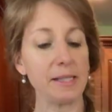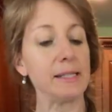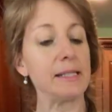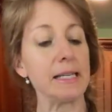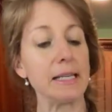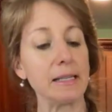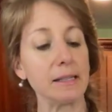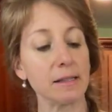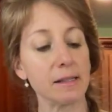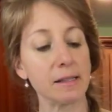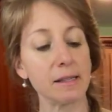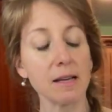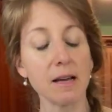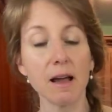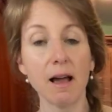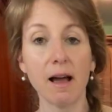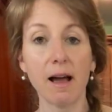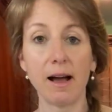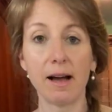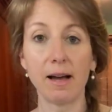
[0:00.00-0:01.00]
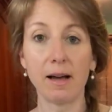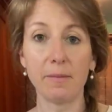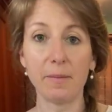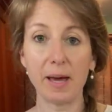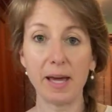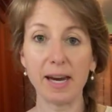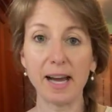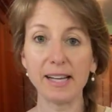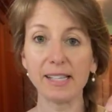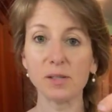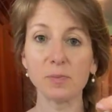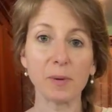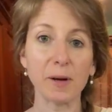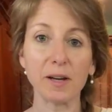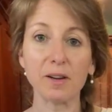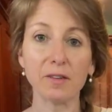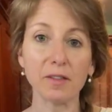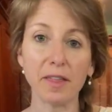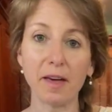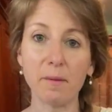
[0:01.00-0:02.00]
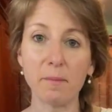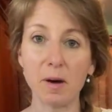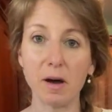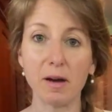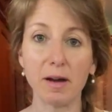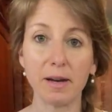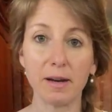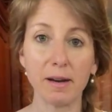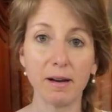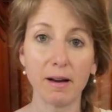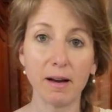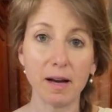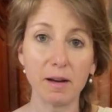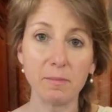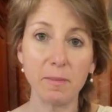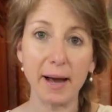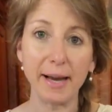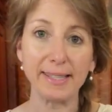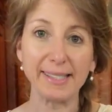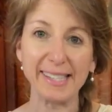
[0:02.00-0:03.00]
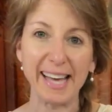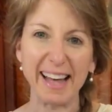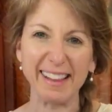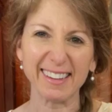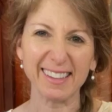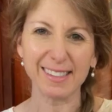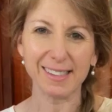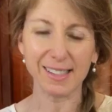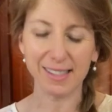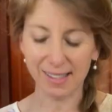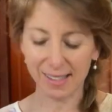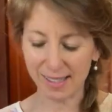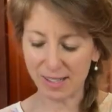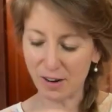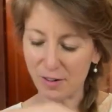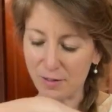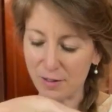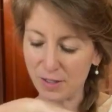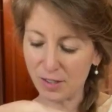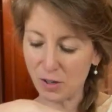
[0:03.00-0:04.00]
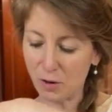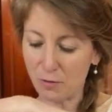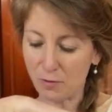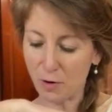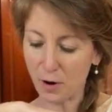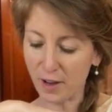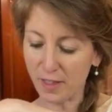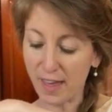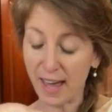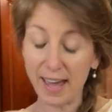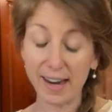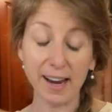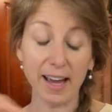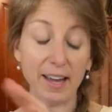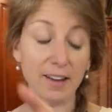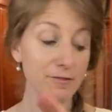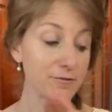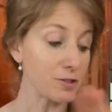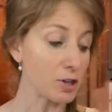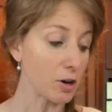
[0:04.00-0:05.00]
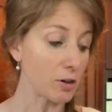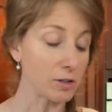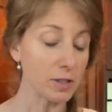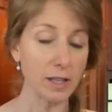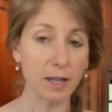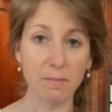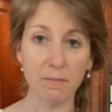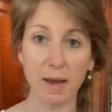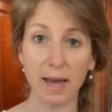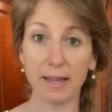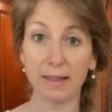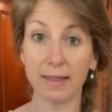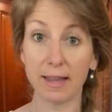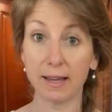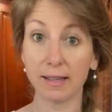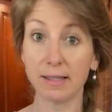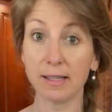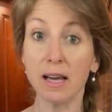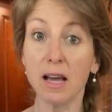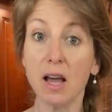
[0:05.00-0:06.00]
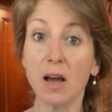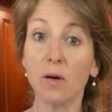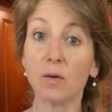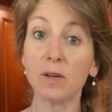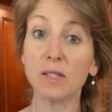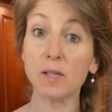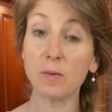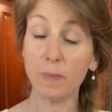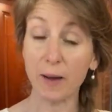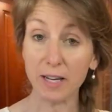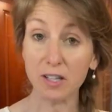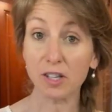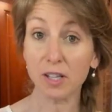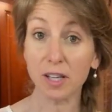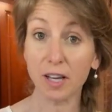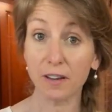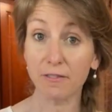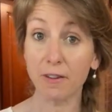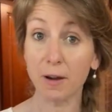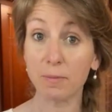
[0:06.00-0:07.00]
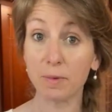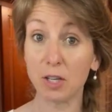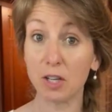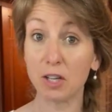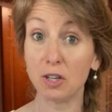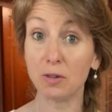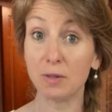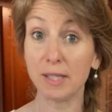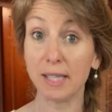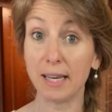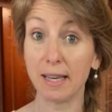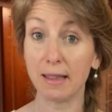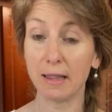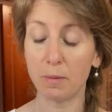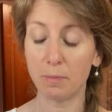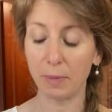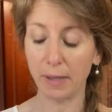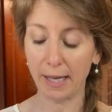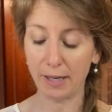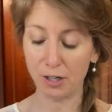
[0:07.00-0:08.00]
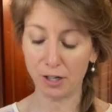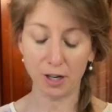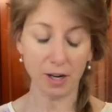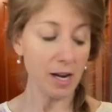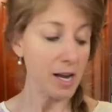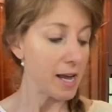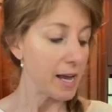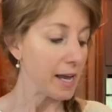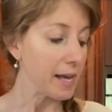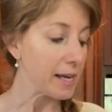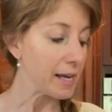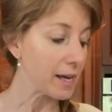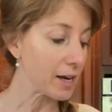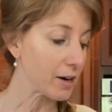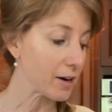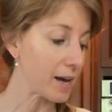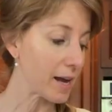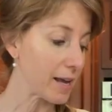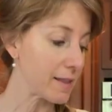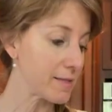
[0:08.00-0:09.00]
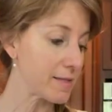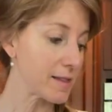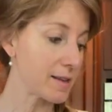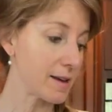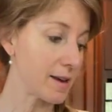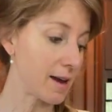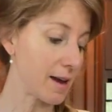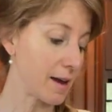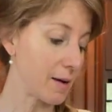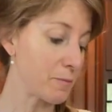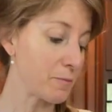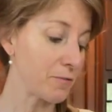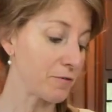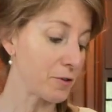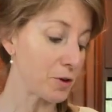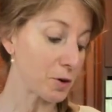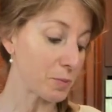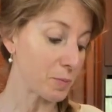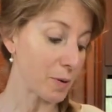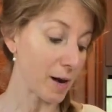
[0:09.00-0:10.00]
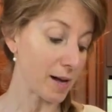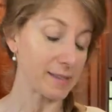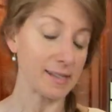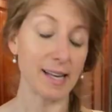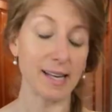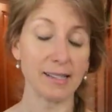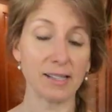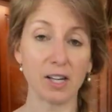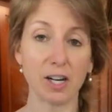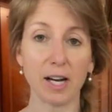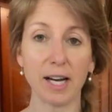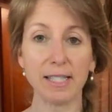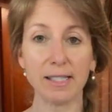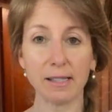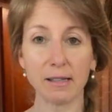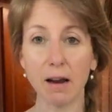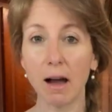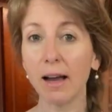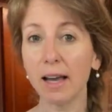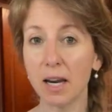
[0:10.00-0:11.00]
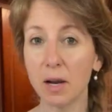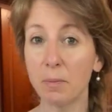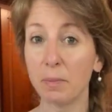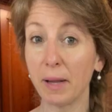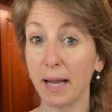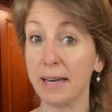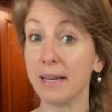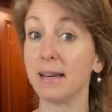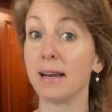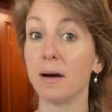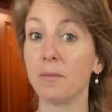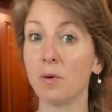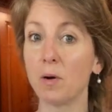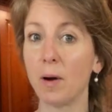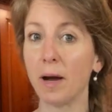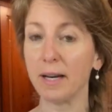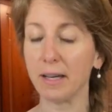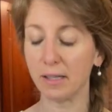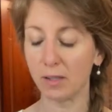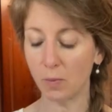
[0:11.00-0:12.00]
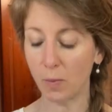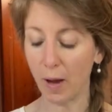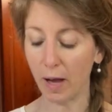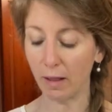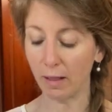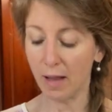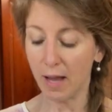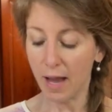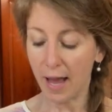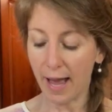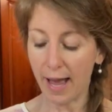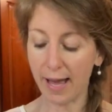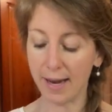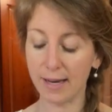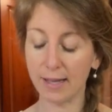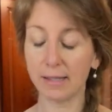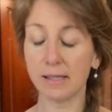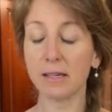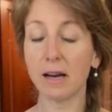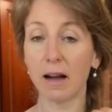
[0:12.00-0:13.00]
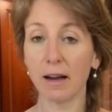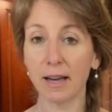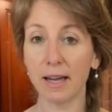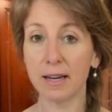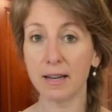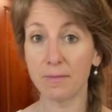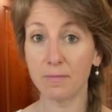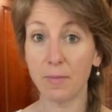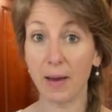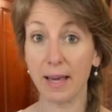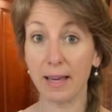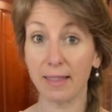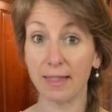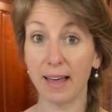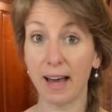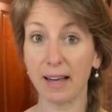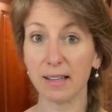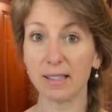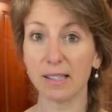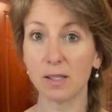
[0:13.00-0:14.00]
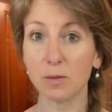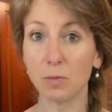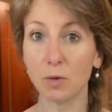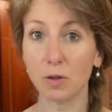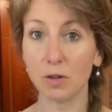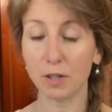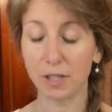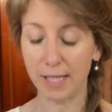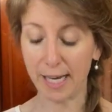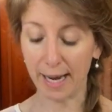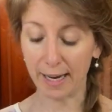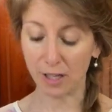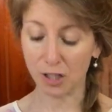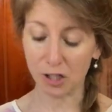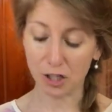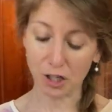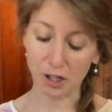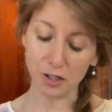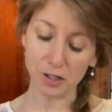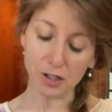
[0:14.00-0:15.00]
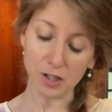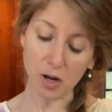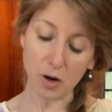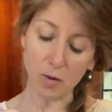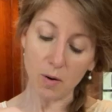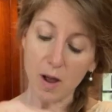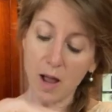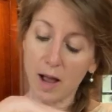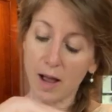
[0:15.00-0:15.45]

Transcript: seeds, and I sprinkle them on my salads and stuff, so forth. And I have totally made this, especially if I'm going to use it in the blender. Here in the food processor, it's not going to blend it up quite as well, and it's not going to make that smoother texture. So